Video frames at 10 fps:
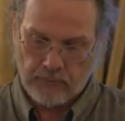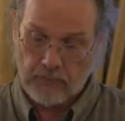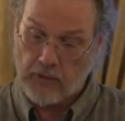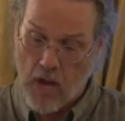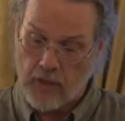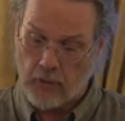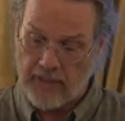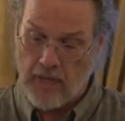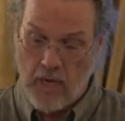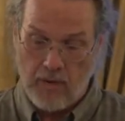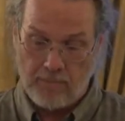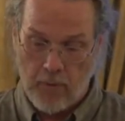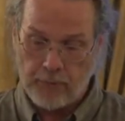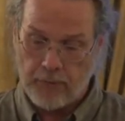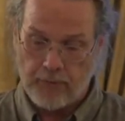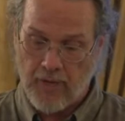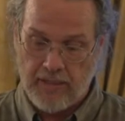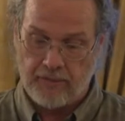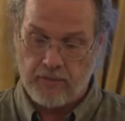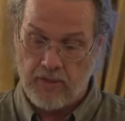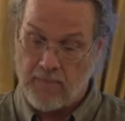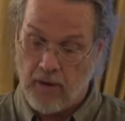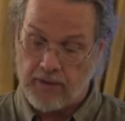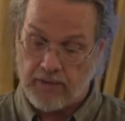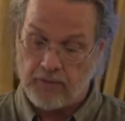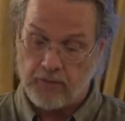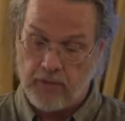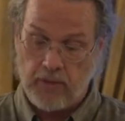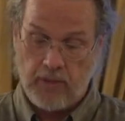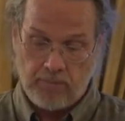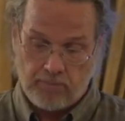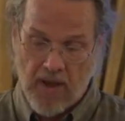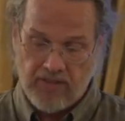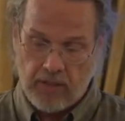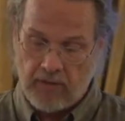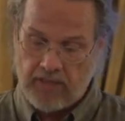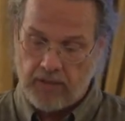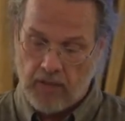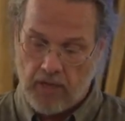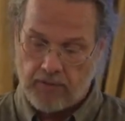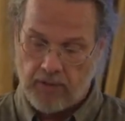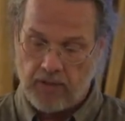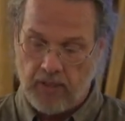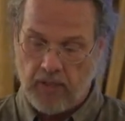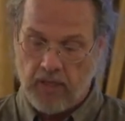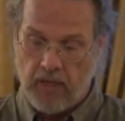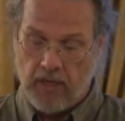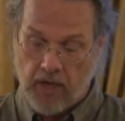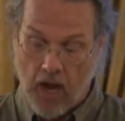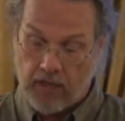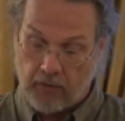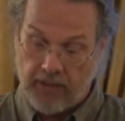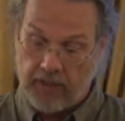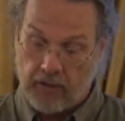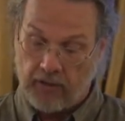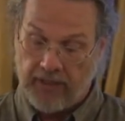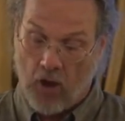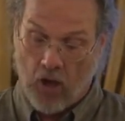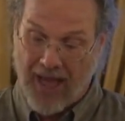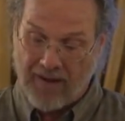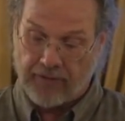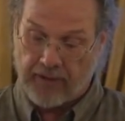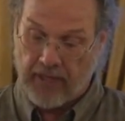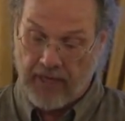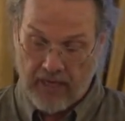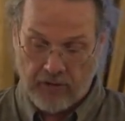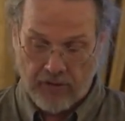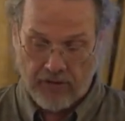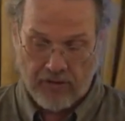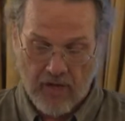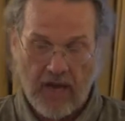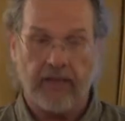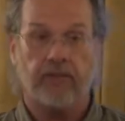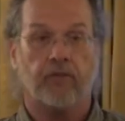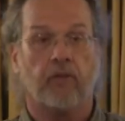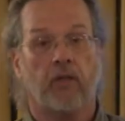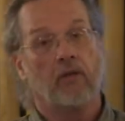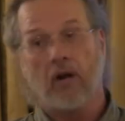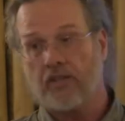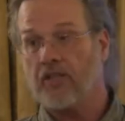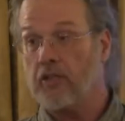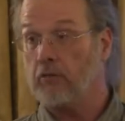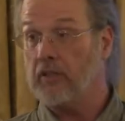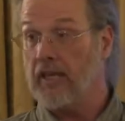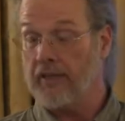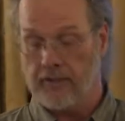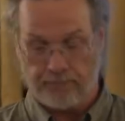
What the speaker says: conquering most societies in the Americas by the year 1800, and conquering nearly all African and Asian societies a century later.